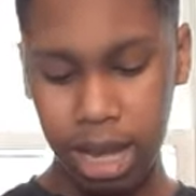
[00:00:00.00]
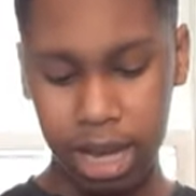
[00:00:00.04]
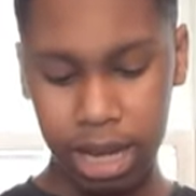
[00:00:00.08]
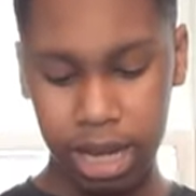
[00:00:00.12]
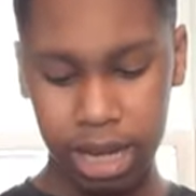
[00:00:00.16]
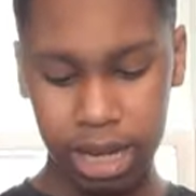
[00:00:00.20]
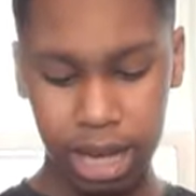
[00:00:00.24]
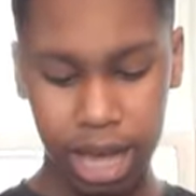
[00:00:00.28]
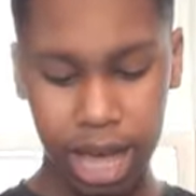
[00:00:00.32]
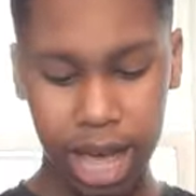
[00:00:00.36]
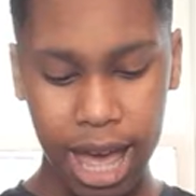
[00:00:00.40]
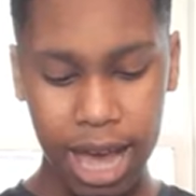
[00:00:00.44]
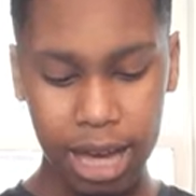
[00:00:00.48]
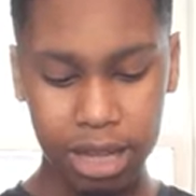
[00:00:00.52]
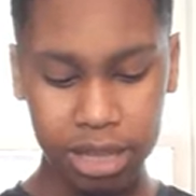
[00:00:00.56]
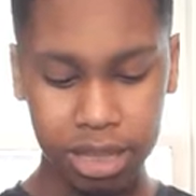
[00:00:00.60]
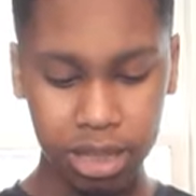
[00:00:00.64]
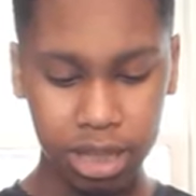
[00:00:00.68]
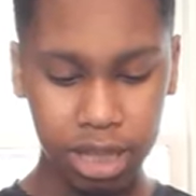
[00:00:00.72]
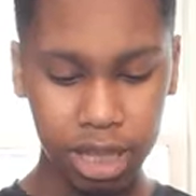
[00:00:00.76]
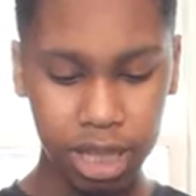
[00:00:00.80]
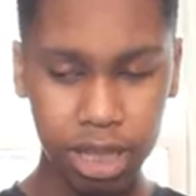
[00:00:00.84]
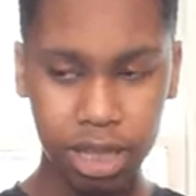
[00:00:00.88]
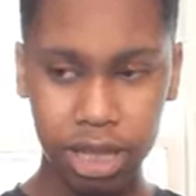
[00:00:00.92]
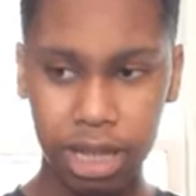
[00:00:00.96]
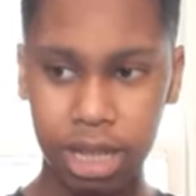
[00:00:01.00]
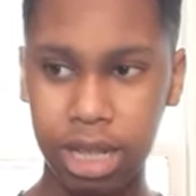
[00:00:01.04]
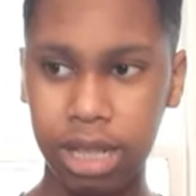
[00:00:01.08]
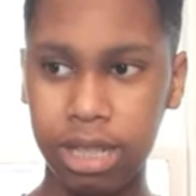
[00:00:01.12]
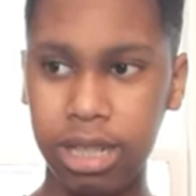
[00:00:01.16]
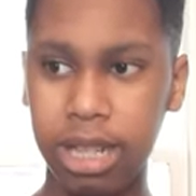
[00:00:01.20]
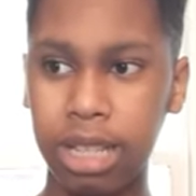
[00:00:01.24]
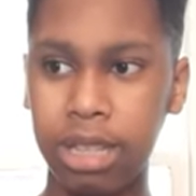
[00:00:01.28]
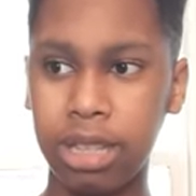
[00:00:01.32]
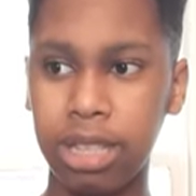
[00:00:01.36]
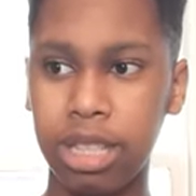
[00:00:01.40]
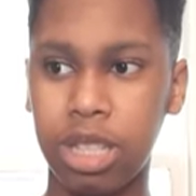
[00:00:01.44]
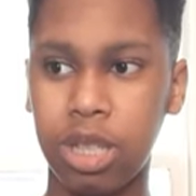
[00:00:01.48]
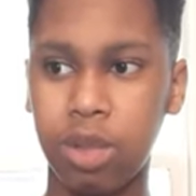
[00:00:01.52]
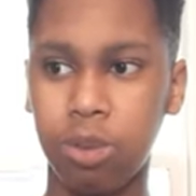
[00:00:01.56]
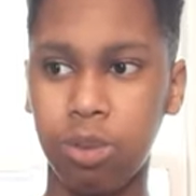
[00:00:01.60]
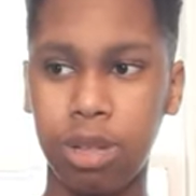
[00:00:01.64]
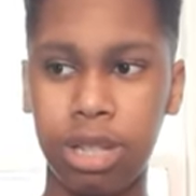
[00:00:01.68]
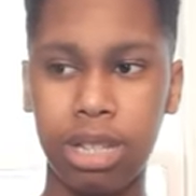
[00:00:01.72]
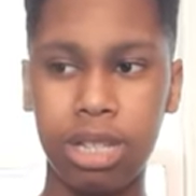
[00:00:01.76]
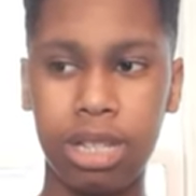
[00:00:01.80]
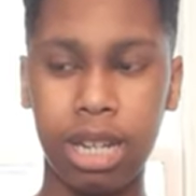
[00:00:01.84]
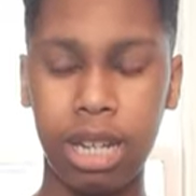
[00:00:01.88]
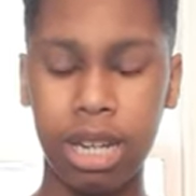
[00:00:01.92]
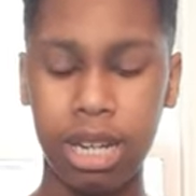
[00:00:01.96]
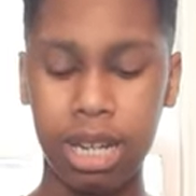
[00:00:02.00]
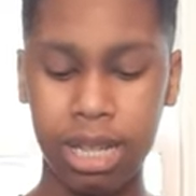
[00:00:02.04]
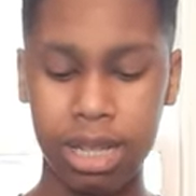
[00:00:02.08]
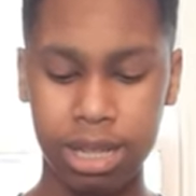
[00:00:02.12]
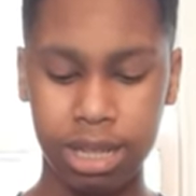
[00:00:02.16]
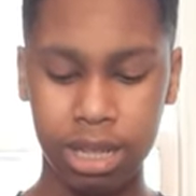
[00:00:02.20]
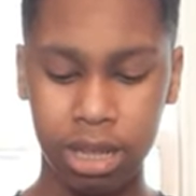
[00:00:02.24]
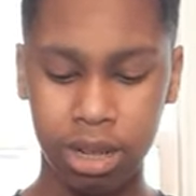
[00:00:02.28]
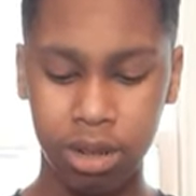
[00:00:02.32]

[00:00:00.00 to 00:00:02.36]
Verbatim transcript: It actually, I like the switch case,